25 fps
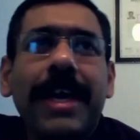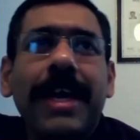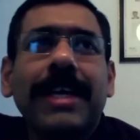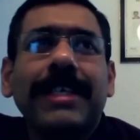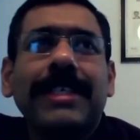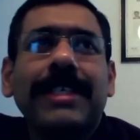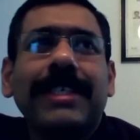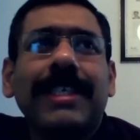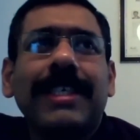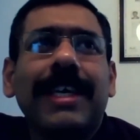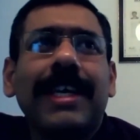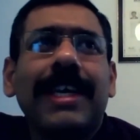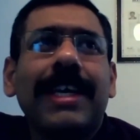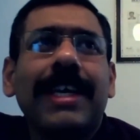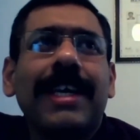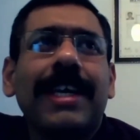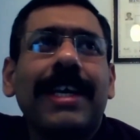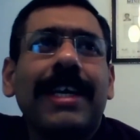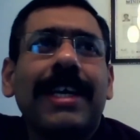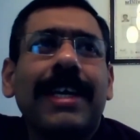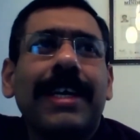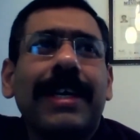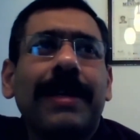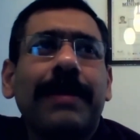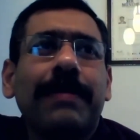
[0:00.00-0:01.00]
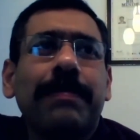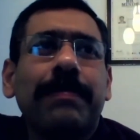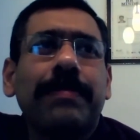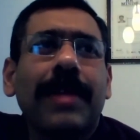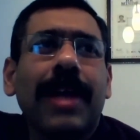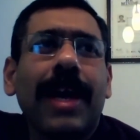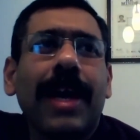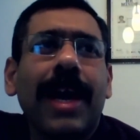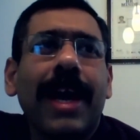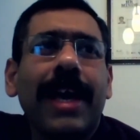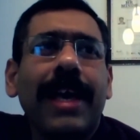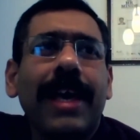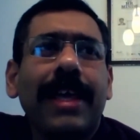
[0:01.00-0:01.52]
Yes,
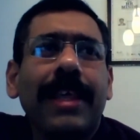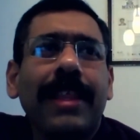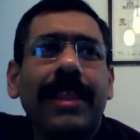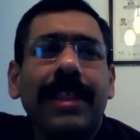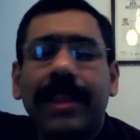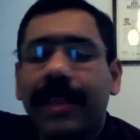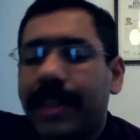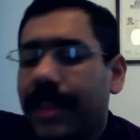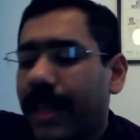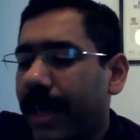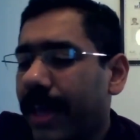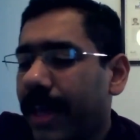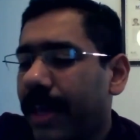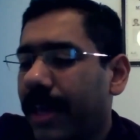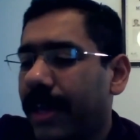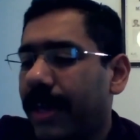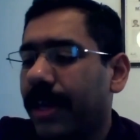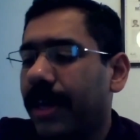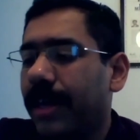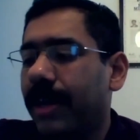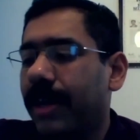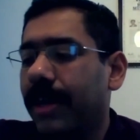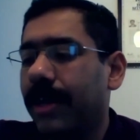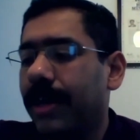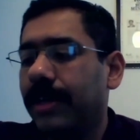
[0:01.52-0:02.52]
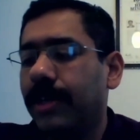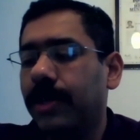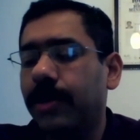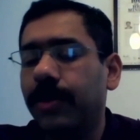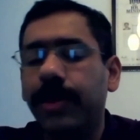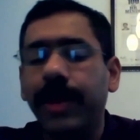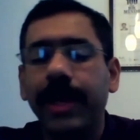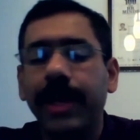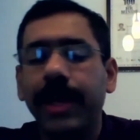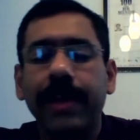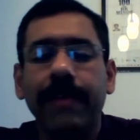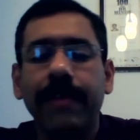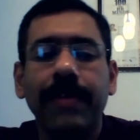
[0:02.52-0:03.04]
I think
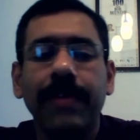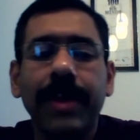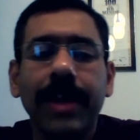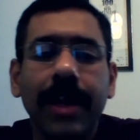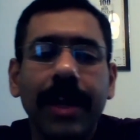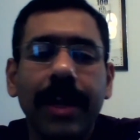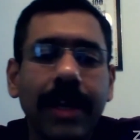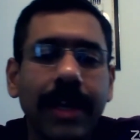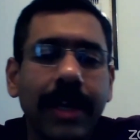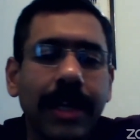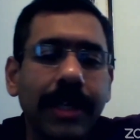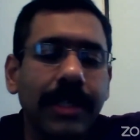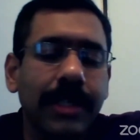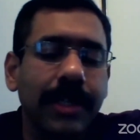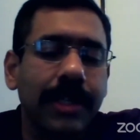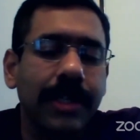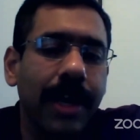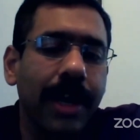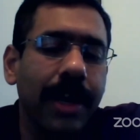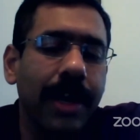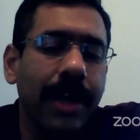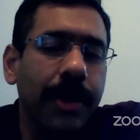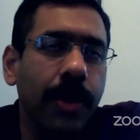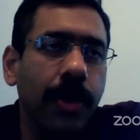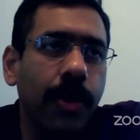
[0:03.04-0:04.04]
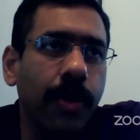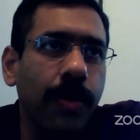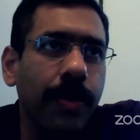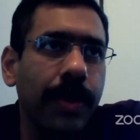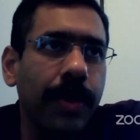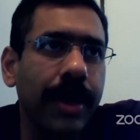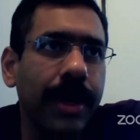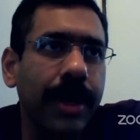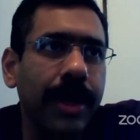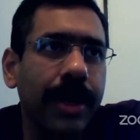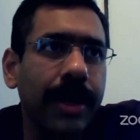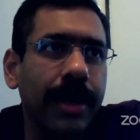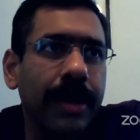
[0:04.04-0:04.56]
today we are in a scenario
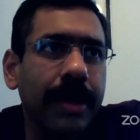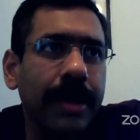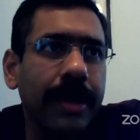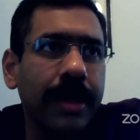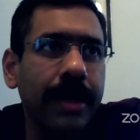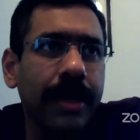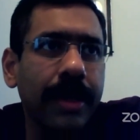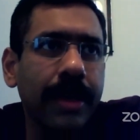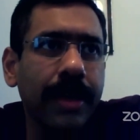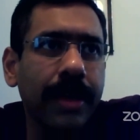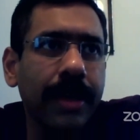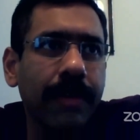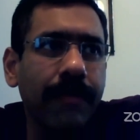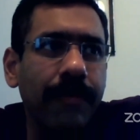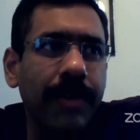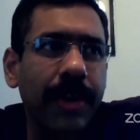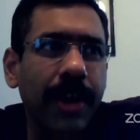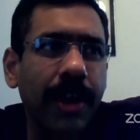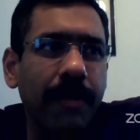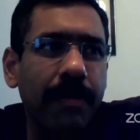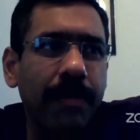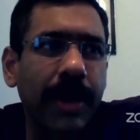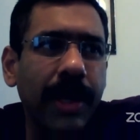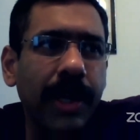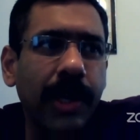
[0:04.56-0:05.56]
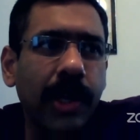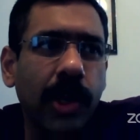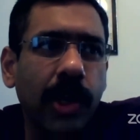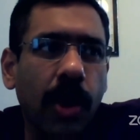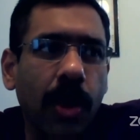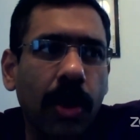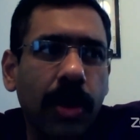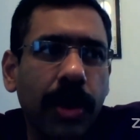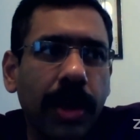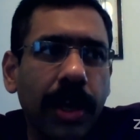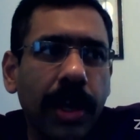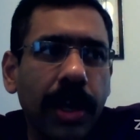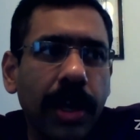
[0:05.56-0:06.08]
where we have been
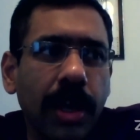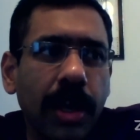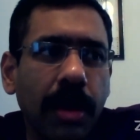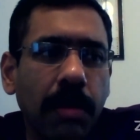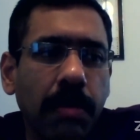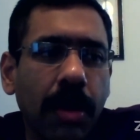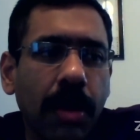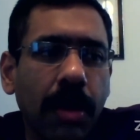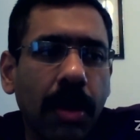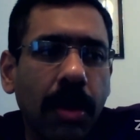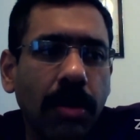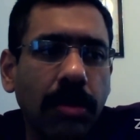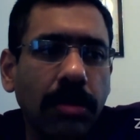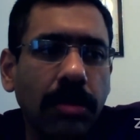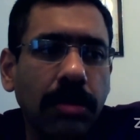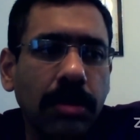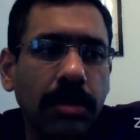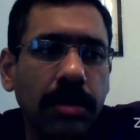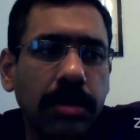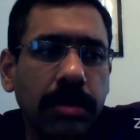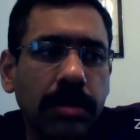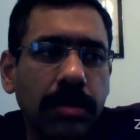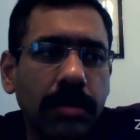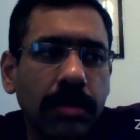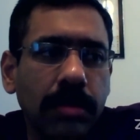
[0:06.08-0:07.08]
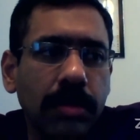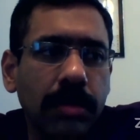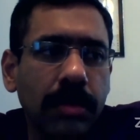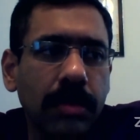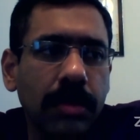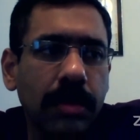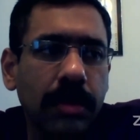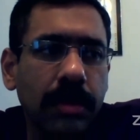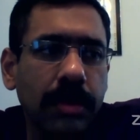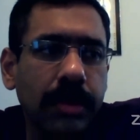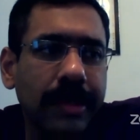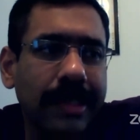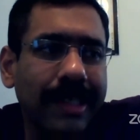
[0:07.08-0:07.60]
talking about
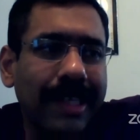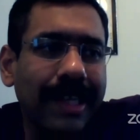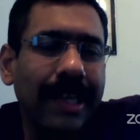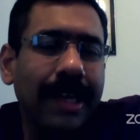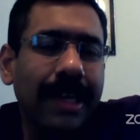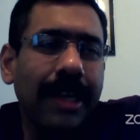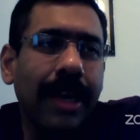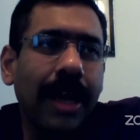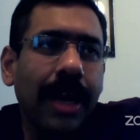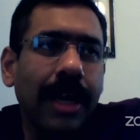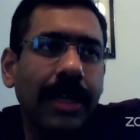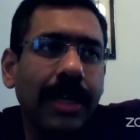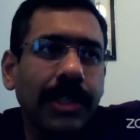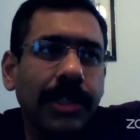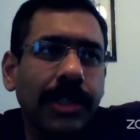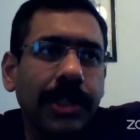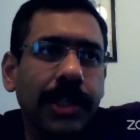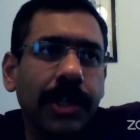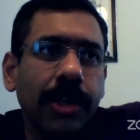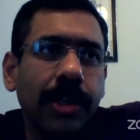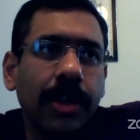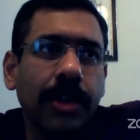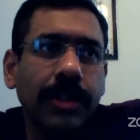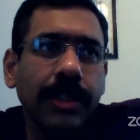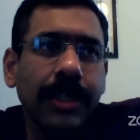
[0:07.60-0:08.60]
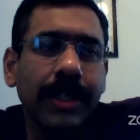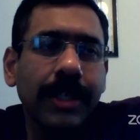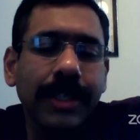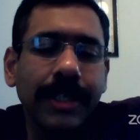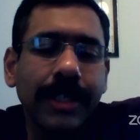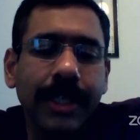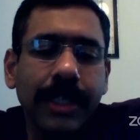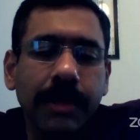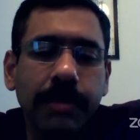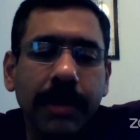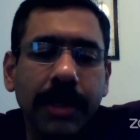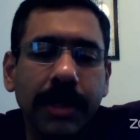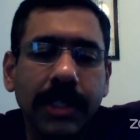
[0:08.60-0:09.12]
till last year or till
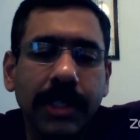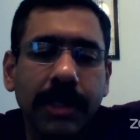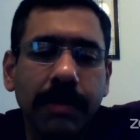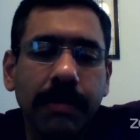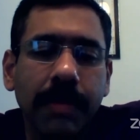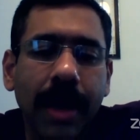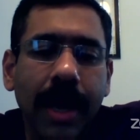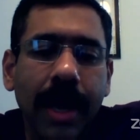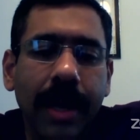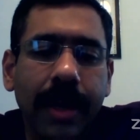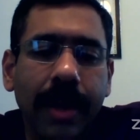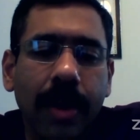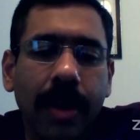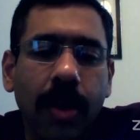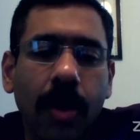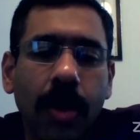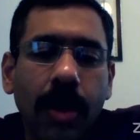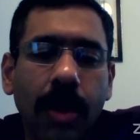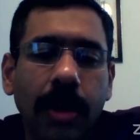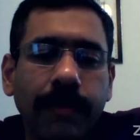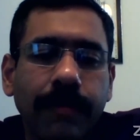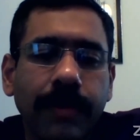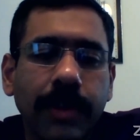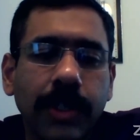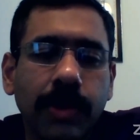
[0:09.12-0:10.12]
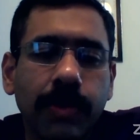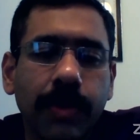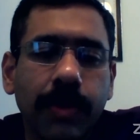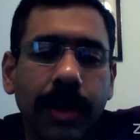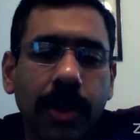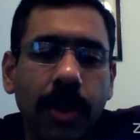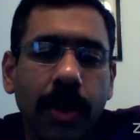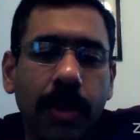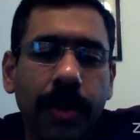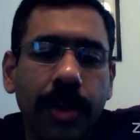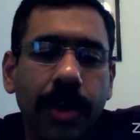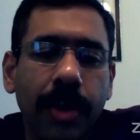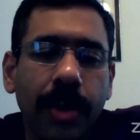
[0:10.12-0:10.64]
6 months back, all of us were
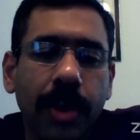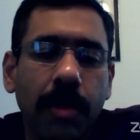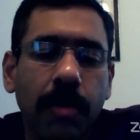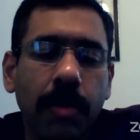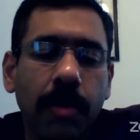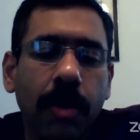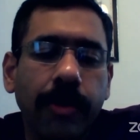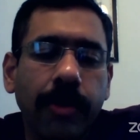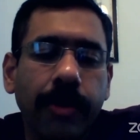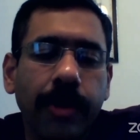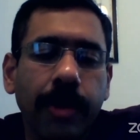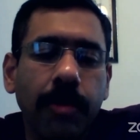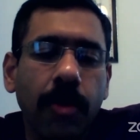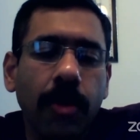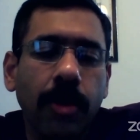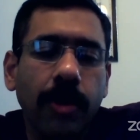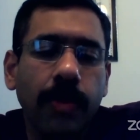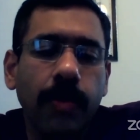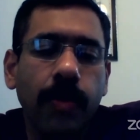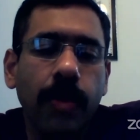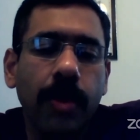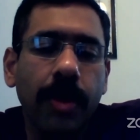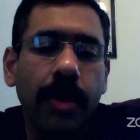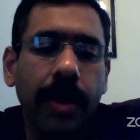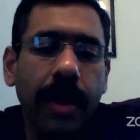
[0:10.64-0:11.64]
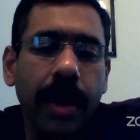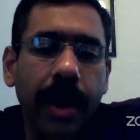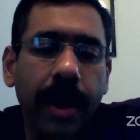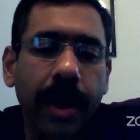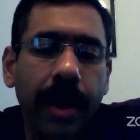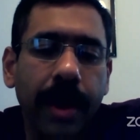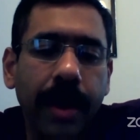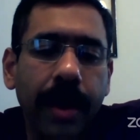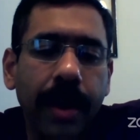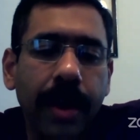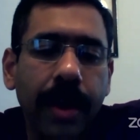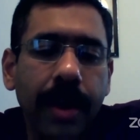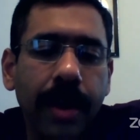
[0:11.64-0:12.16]
talking about remote
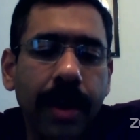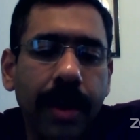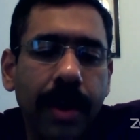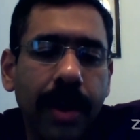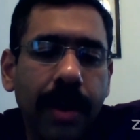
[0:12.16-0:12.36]
working.